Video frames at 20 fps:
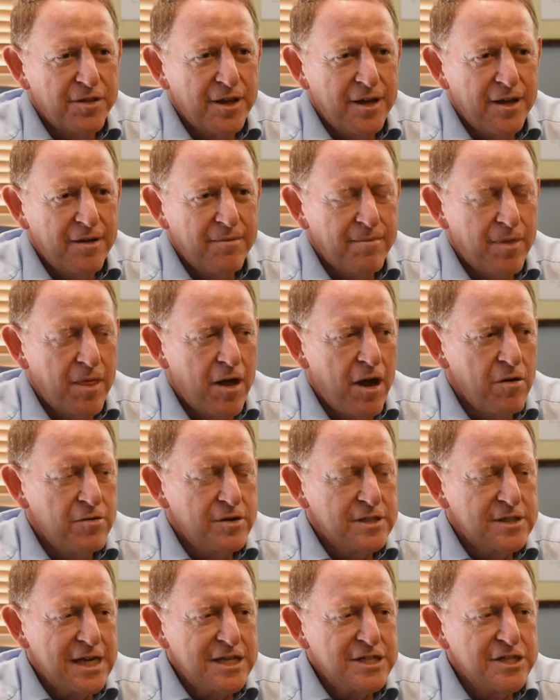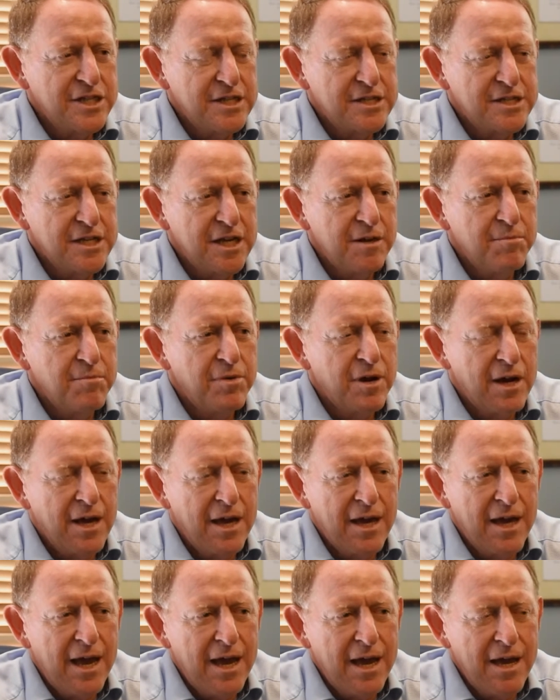I was actually seen
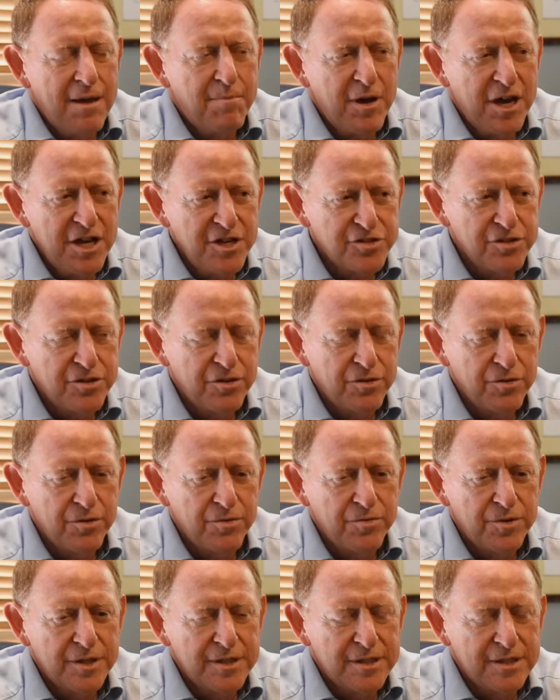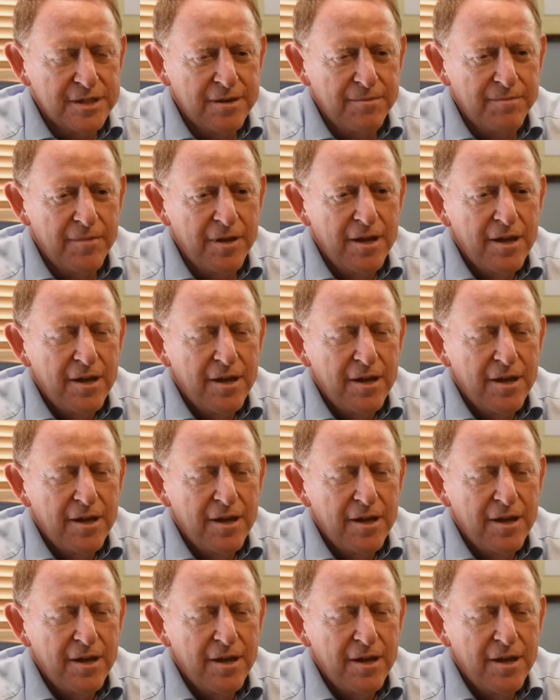by a patient who was an